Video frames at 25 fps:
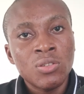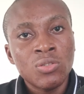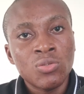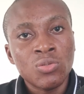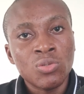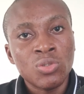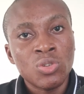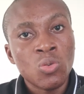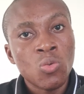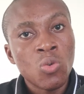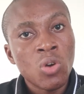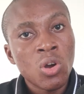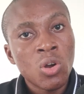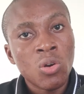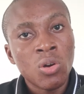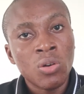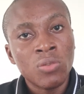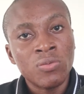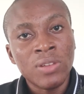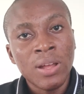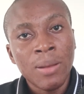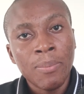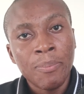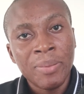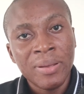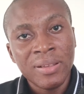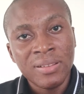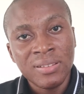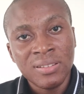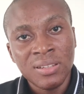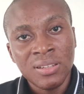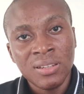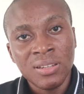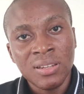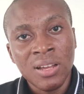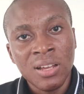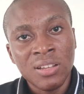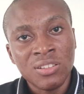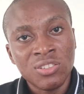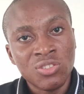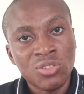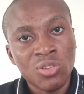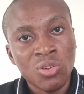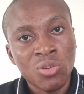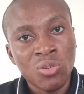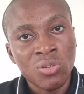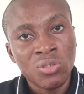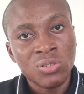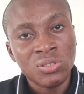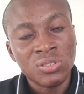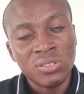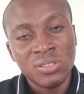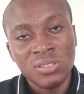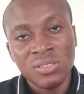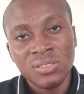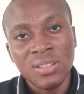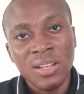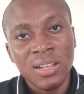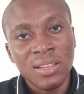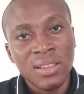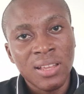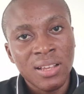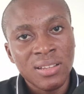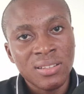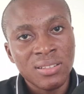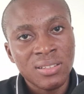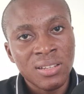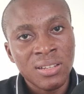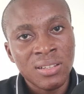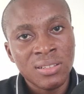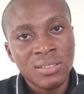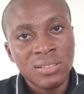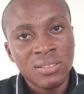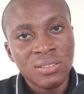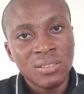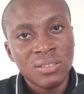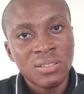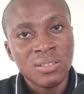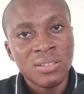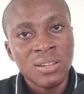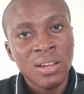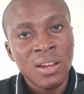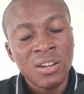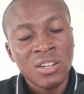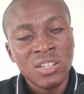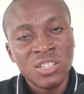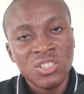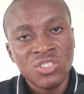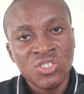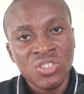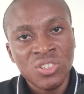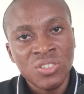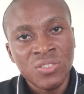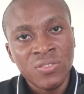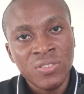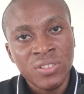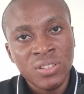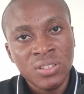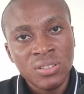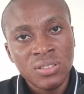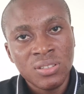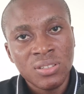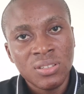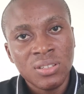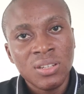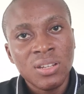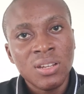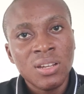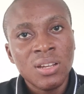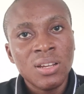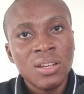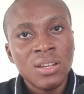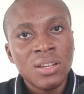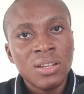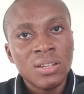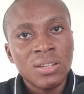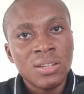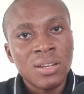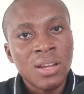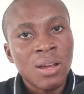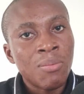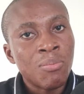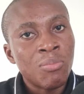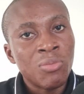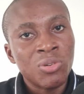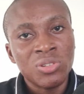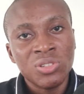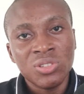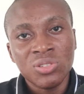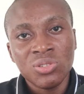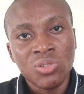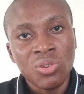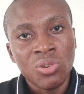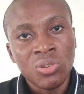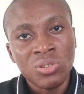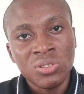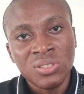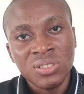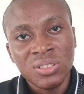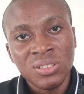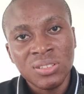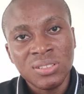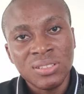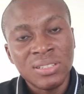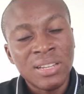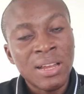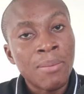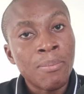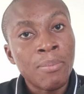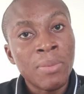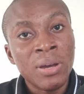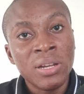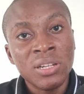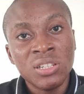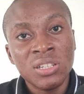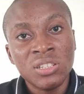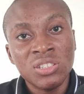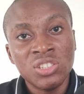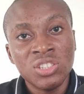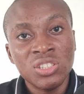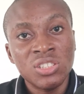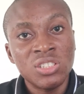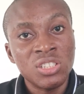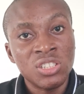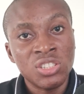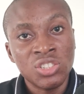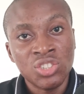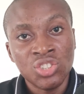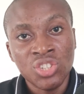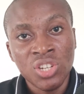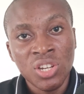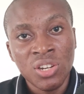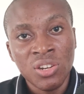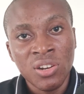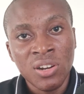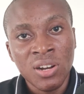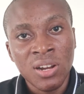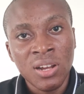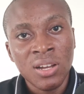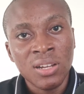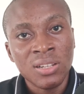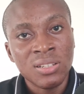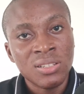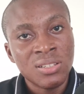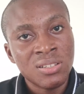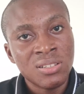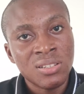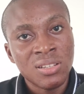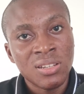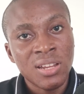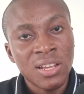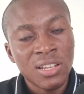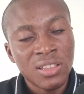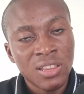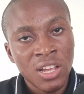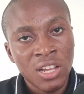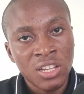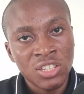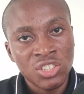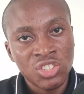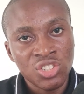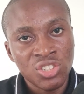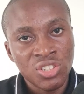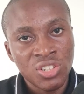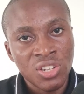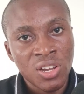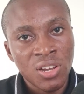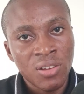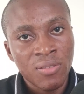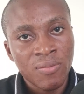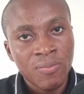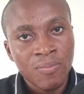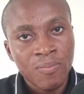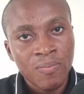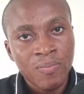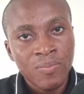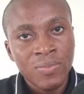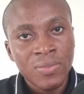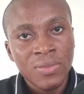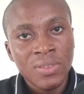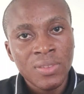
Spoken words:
So the work of that person that stores this data set, that retrieve it, that monitors it, that manage it in general is a data engineer.